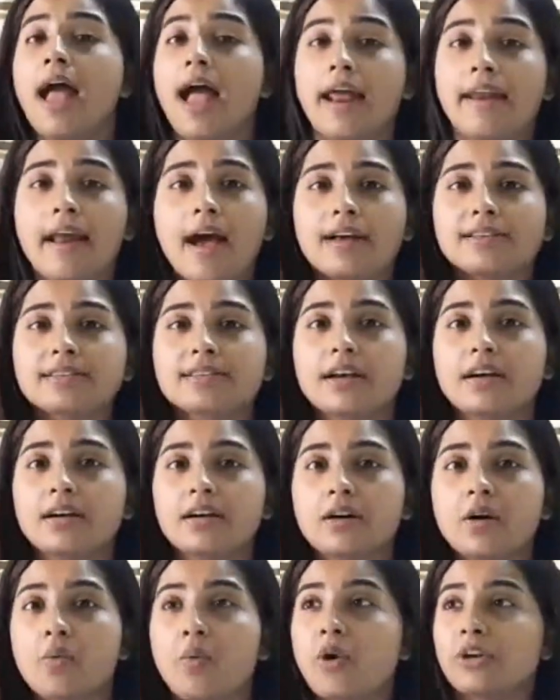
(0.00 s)
ask
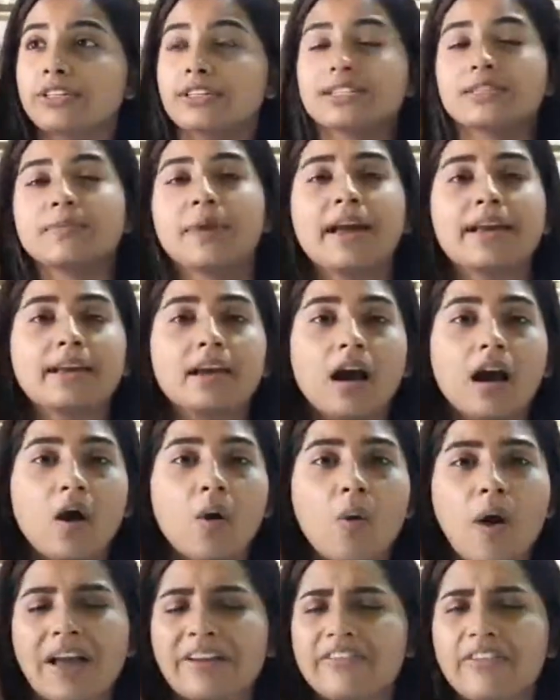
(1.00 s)
what is my
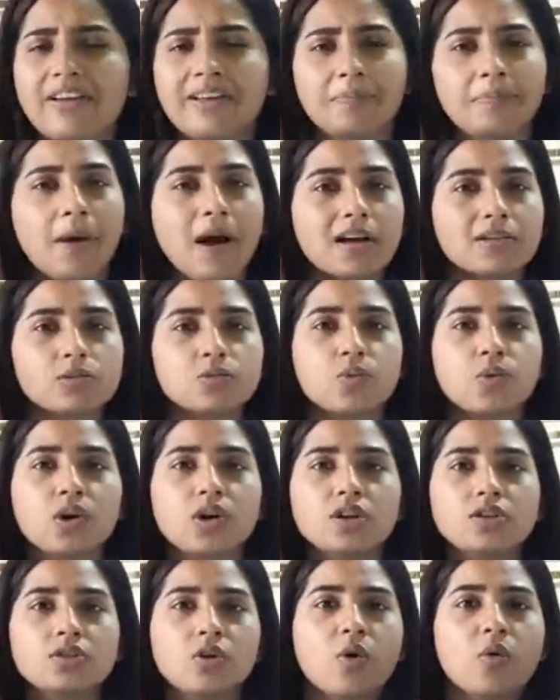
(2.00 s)
Wi-Fi
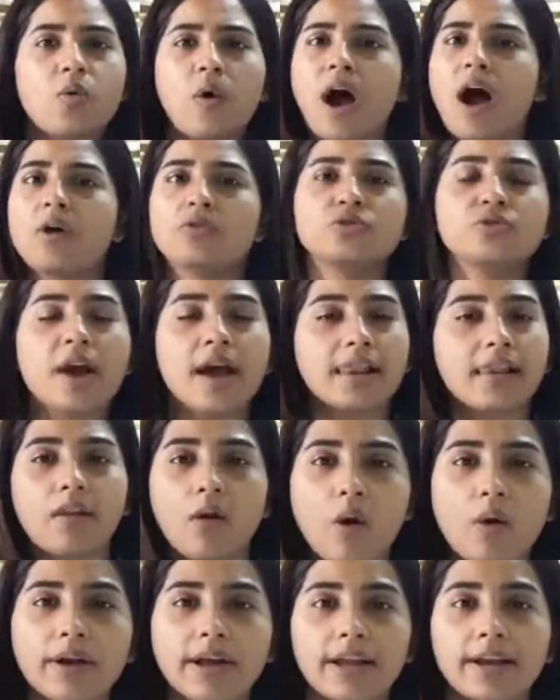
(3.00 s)
password, or how do I
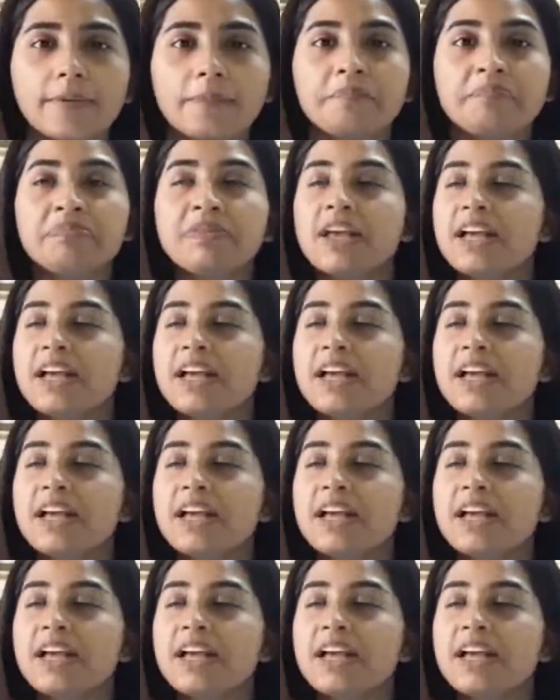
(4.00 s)
log in.